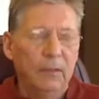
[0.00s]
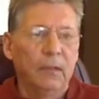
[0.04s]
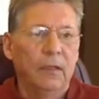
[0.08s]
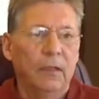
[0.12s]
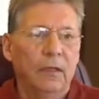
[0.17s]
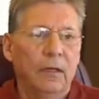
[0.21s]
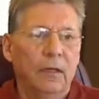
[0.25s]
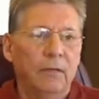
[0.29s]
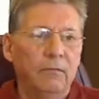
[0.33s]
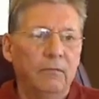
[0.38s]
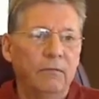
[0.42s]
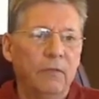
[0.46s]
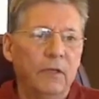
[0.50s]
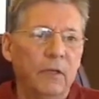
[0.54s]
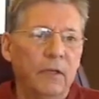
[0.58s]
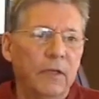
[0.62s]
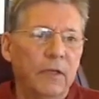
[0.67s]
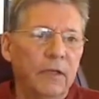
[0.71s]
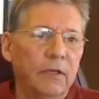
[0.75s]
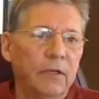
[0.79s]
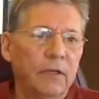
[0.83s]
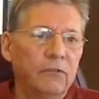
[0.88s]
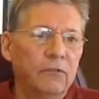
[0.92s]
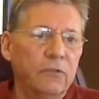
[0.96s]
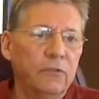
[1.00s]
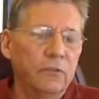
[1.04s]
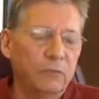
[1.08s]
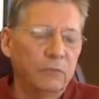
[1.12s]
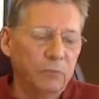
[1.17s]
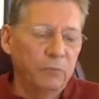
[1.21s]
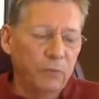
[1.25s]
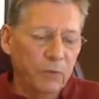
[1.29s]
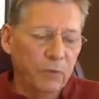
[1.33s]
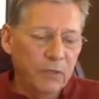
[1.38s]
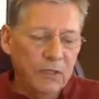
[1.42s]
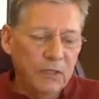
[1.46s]
of the list of
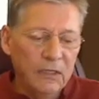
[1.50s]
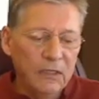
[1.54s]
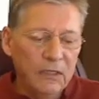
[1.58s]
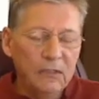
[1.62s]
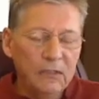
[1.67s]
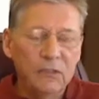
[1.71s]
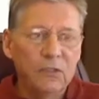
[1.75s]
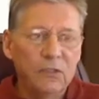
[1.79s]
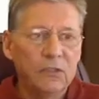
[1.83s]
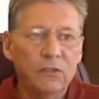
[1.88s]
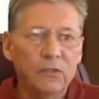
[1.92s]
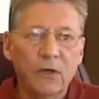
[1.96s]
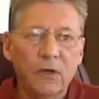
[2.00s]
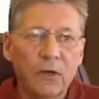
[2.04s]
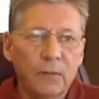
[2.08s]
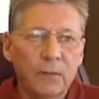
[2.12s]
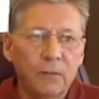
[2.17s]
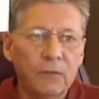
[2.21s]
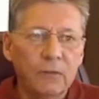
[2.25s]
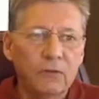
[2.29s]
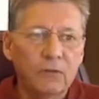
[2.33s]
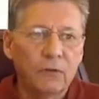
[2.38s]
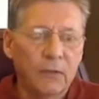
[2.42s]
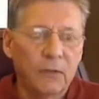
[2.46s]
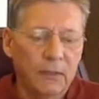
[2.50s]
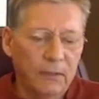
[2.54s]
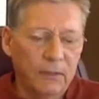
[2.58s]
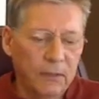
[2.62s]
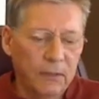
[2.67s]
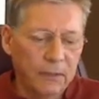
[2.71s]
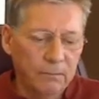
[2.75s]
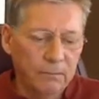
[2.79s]
breeds is arbitrary.